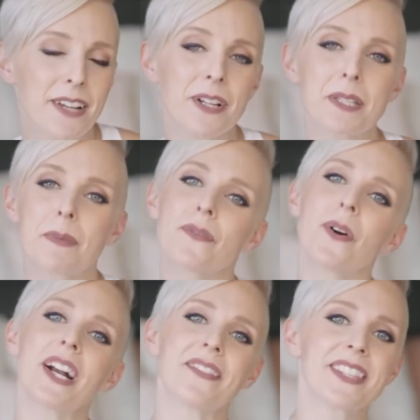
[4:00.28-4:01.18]
once
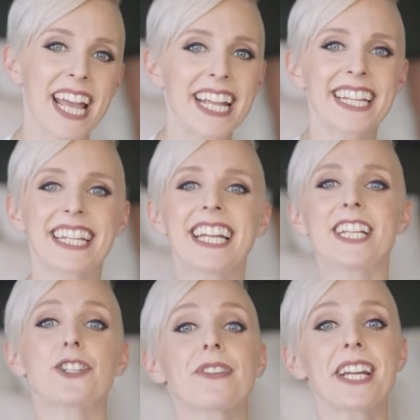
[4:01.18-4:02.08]
before, I'm saying it
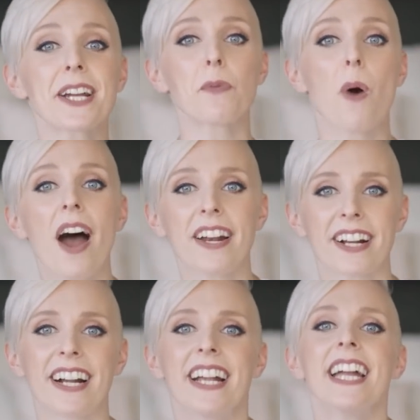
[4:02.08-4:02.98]
again, drink
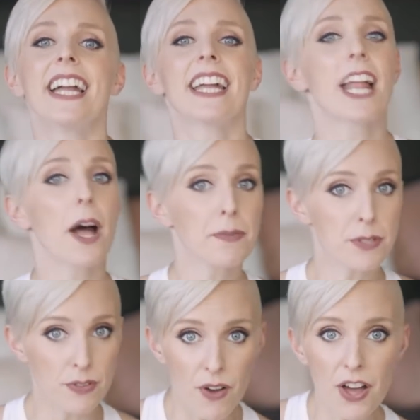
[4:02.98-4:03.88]
water. It
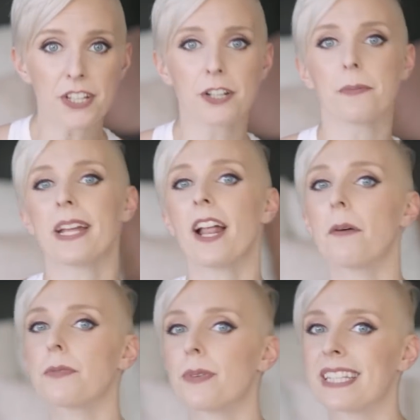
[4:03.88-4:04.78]
helps with volume, it
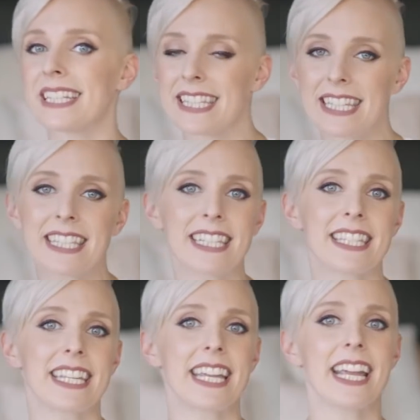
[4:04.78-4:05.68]
helps with
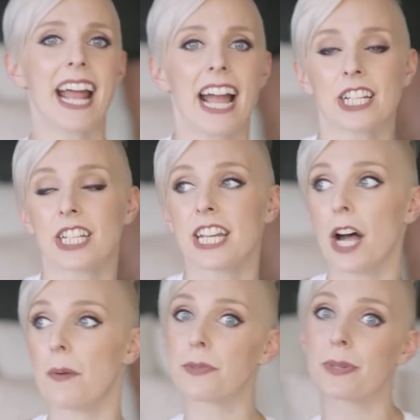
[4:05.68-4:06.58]
consistency, it actually
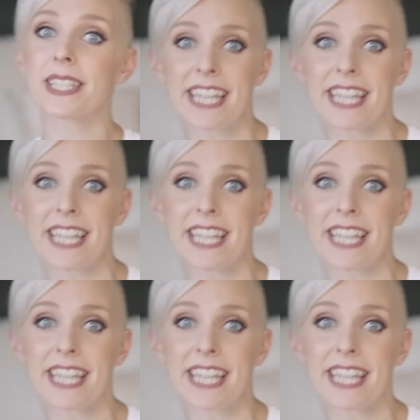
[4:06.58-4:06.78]
helps with